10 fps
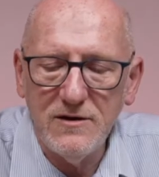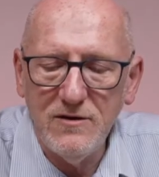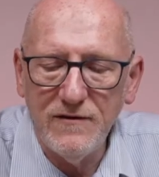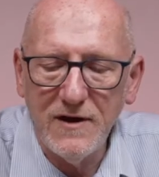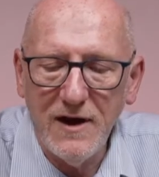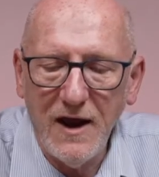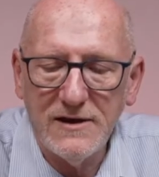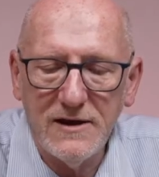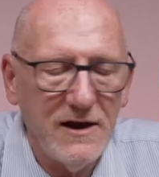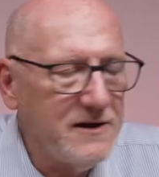you've
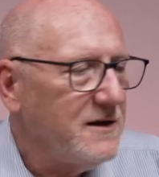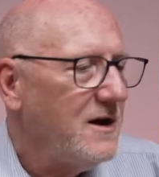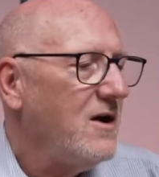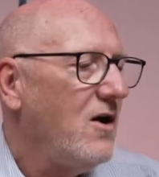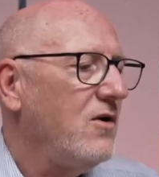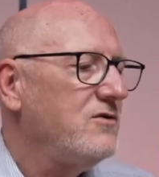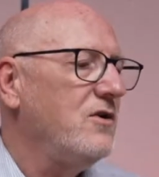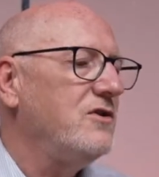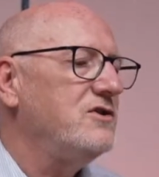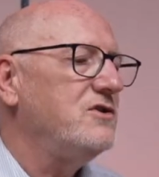connected it on
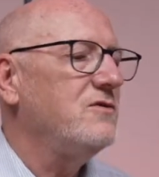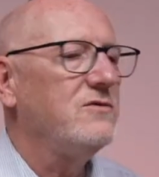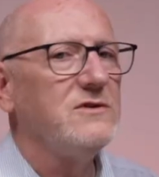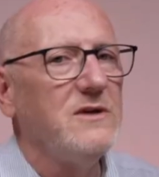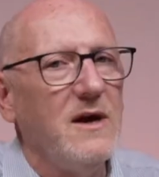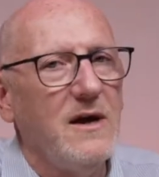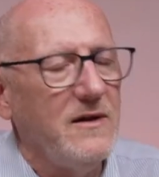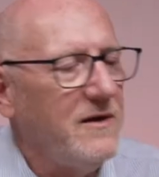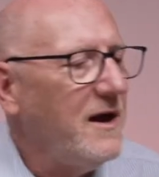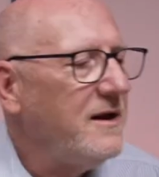NoiseTools,
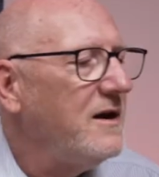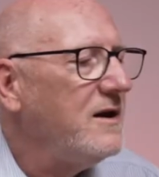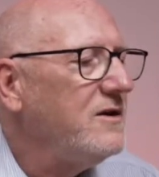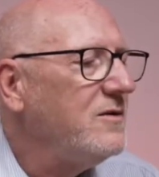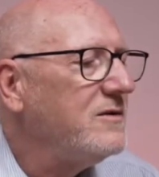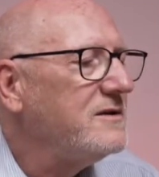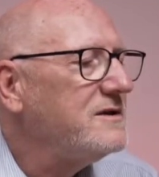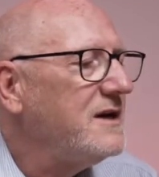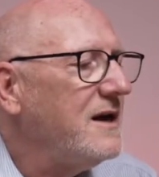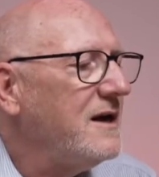then you will
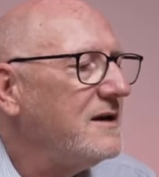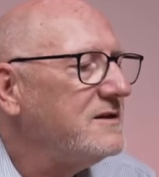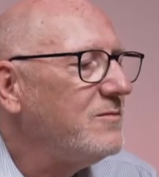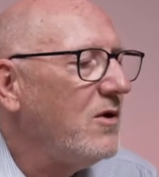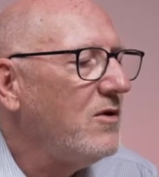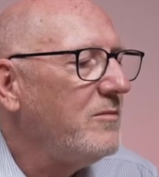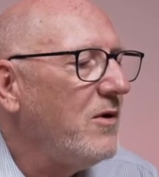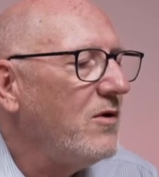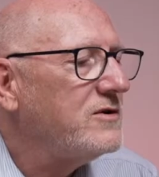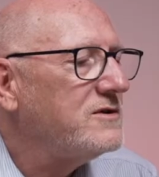see a small
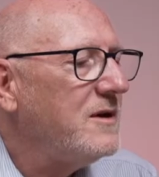box